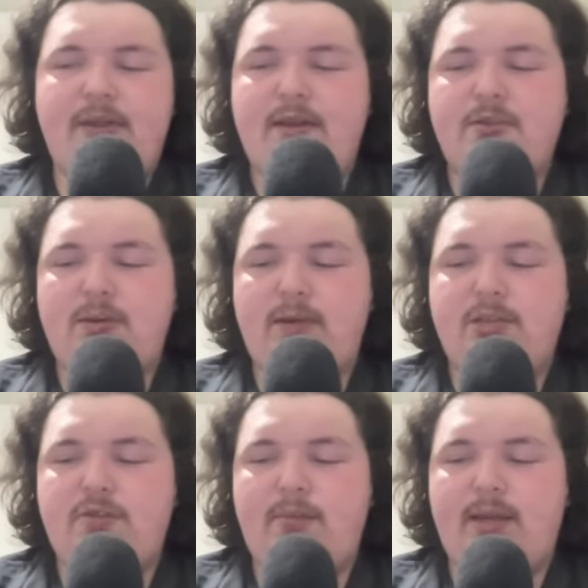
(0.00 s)
Thank you so
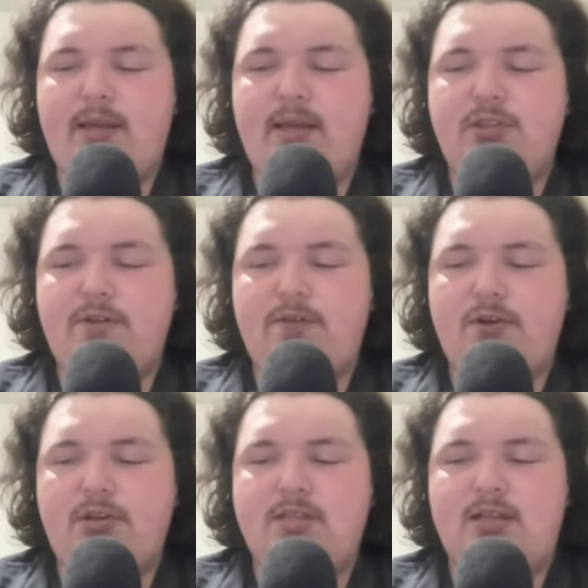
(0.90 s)
much for making us your
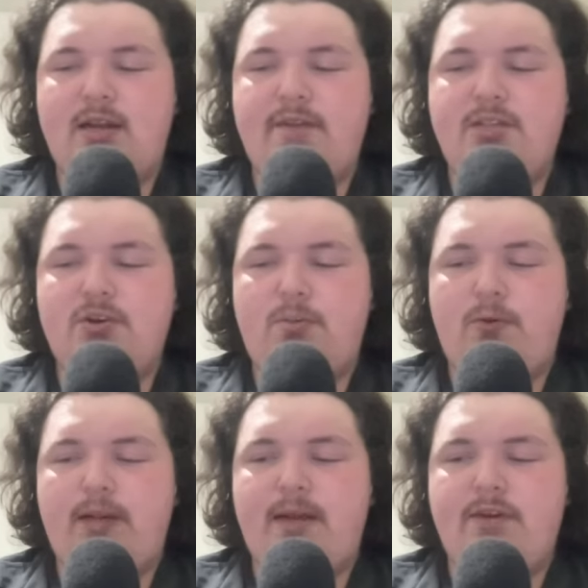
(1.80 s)
first listen every single
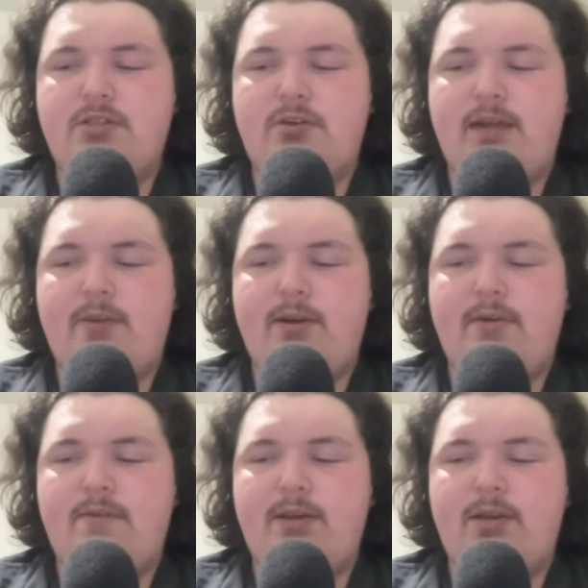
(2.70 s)
morning, every single day. We're
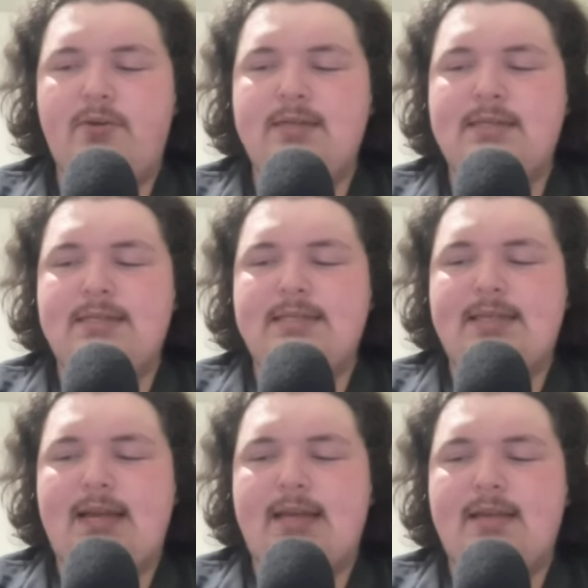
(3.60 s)
here for you,
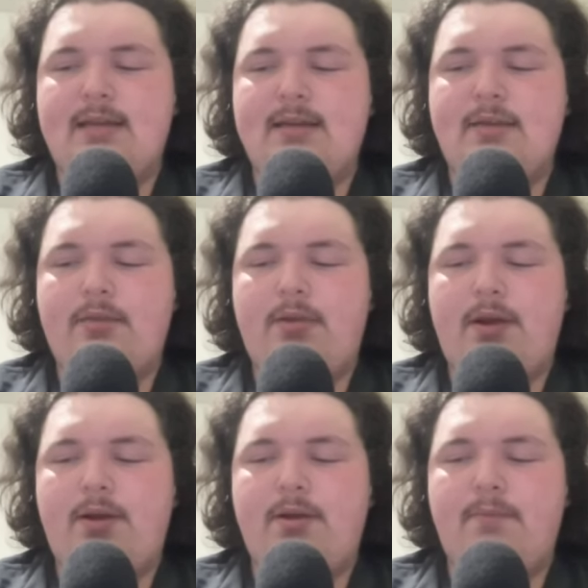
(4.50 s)
talking
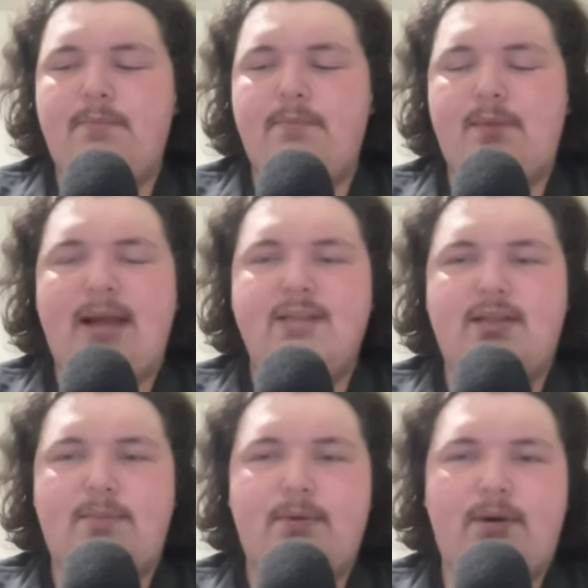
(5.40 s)
Thunder
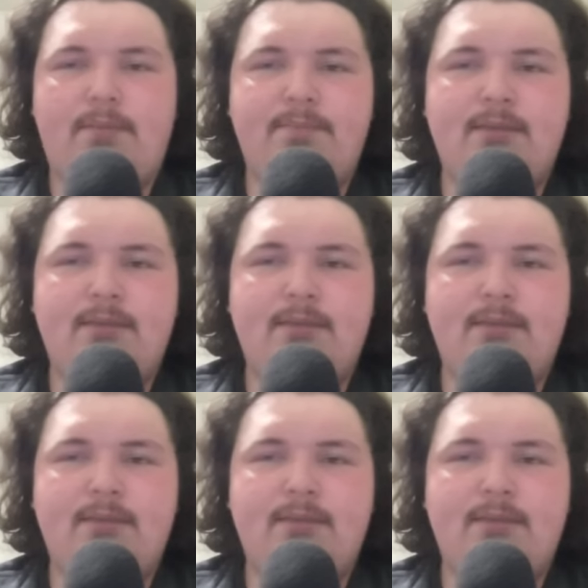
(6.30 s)
basketball.